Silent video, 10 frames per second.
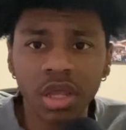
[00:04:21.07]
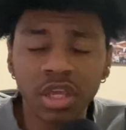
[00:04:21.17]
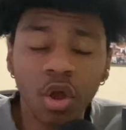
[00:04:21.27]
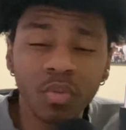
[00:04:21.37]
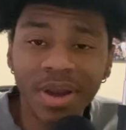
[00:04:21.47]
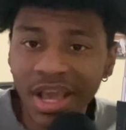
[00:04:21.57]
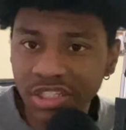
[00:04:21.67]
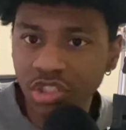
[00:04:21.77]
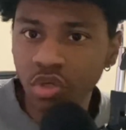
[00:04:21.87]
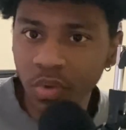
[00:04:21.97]

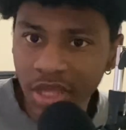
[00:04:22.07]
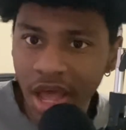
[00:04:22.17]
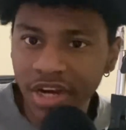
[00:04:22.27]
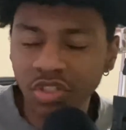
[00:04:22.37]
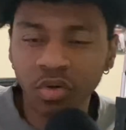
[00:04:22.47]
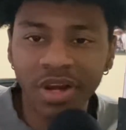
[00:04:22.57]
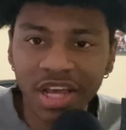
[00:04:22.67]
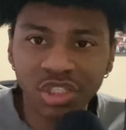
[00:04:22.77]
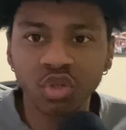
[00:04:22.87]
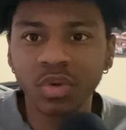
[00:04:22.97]
next to a Giannis or
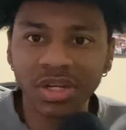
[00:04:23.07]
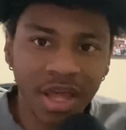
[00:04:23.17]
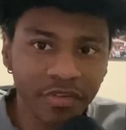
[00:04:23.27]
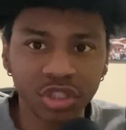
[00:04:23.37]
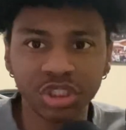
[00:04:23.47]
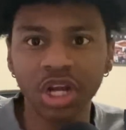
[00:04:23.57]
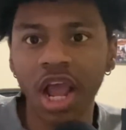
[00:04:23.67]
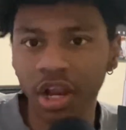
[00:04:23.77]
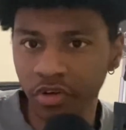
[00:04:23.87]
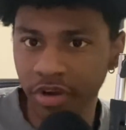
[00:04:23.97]
next to another
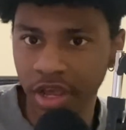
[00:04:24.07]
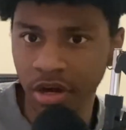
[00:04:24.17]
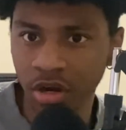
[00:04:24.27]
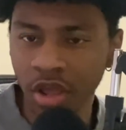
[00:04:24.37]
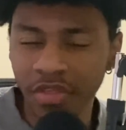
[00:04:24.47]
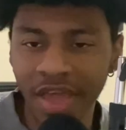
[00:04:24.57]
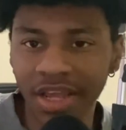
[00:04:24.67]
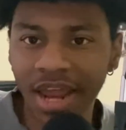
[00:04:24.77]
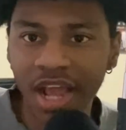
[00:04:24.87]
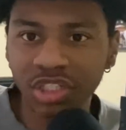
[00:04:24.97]
shot creator that
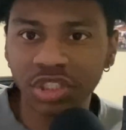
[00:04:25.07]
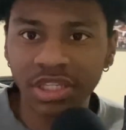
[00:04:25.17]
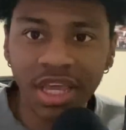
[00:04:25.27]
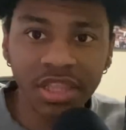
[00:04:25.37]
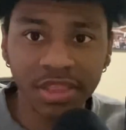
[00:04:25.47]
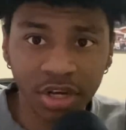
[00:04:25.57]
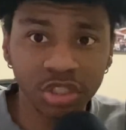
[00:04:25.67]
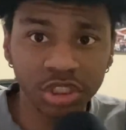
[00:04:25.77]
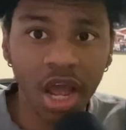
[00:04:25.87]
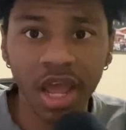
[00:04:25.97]
can actually get their
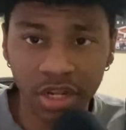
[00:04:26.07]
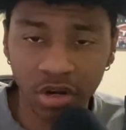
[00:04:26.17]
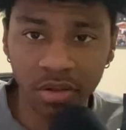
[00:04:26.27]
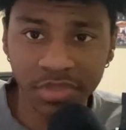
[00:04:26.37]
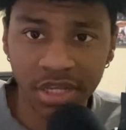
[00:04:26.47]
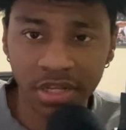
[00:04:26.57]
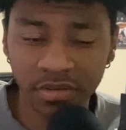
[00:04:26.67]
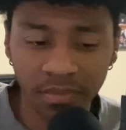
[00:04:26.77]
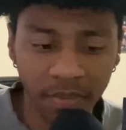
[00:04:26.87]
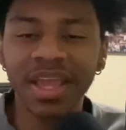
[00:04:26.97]
shot. You know what I'm
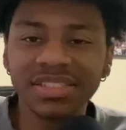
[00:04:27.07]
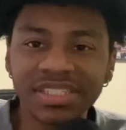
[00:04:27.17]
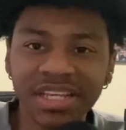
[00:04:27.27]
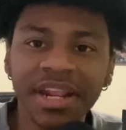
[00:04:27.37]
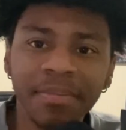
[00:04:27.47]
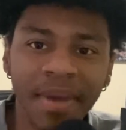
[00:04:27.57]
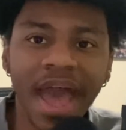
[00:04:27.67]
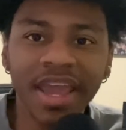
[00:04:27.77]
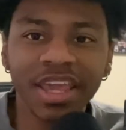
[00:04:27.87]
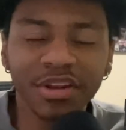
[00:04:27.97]
saying? And sitting
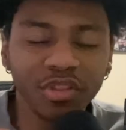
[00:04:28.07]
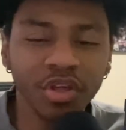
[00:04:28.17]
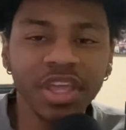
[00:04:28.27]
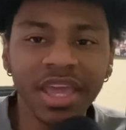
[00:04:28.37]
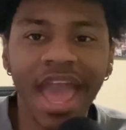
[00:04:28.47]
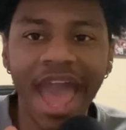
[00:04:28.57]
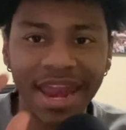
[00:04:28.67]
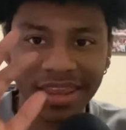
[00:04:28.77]
back and looking at